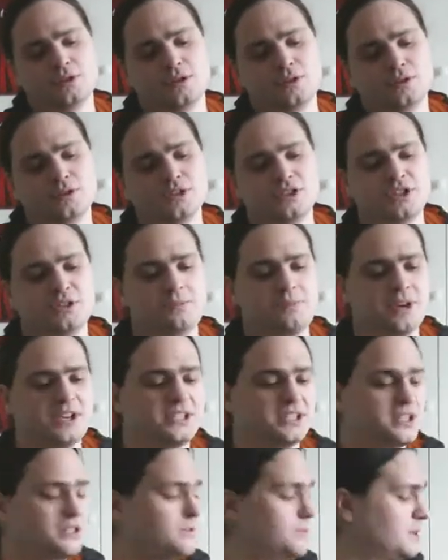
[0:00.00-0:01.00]
Just a
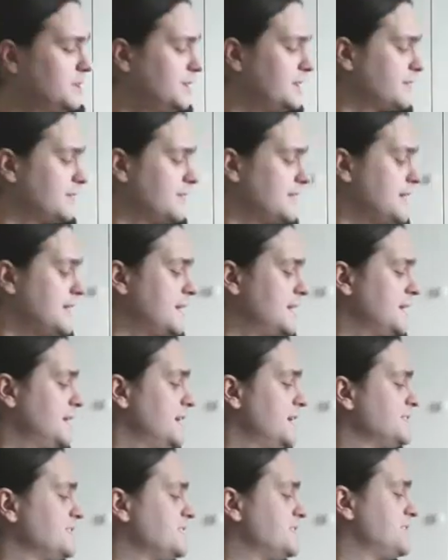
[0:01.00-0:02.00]
basic one like that.
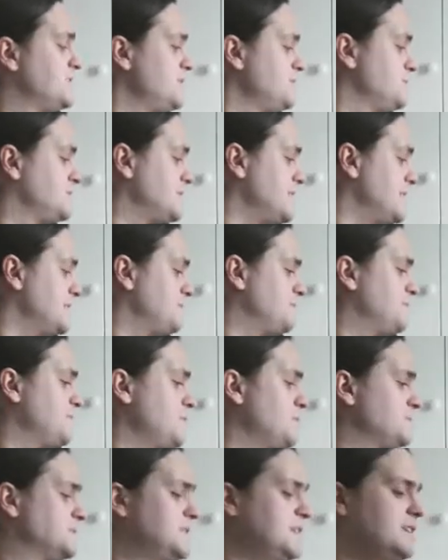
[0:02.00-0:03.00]
There's 2 standard
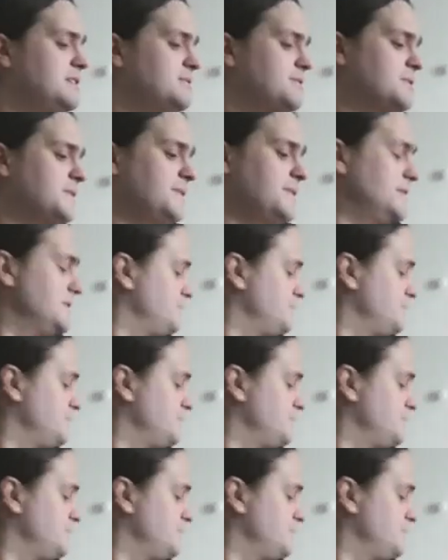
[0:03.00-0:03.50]
forms here. You've got these